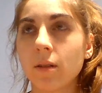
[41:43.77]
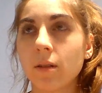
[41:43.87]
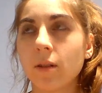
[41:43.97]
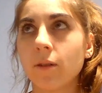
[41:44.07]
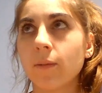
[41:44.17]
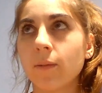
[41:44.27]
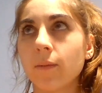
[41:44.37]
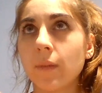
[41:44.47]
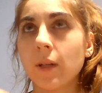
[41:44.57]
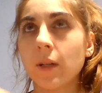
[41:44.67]
know
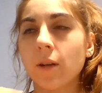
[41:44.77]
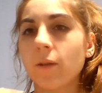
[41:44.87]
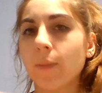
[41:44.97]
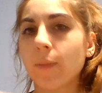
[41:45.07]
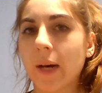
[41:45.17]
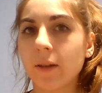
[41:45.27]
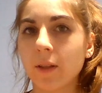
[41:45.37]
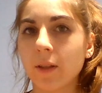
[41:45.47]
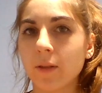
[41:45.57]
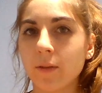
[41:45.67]
about
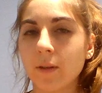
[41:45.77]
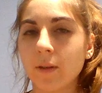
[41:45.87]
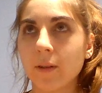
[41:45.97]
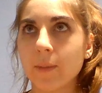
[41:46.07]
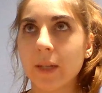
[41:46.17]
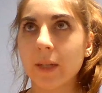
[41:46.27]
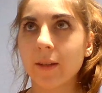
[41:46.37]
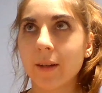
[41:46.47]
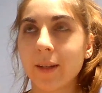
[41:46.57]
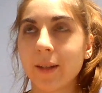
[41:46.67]
you, know about
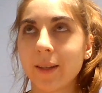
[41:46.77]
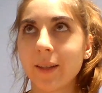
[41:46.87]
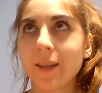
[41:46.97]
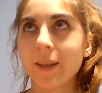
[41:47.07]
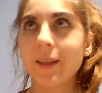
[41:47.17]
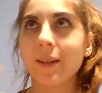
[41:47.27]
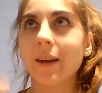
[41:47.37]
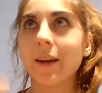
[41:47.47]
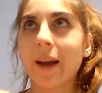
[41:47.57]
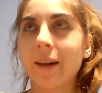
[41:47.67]
your
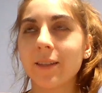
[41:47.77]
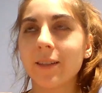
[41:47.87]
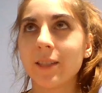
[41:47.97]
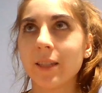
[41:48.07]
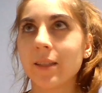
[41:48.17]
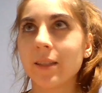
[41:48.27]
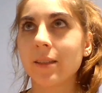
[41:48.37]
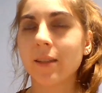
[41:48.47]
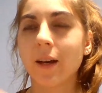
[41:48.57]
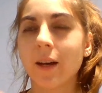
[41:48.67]
allergies and
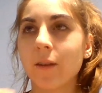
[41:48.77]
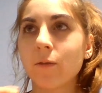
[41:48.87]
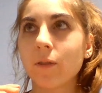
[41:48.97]
stuff.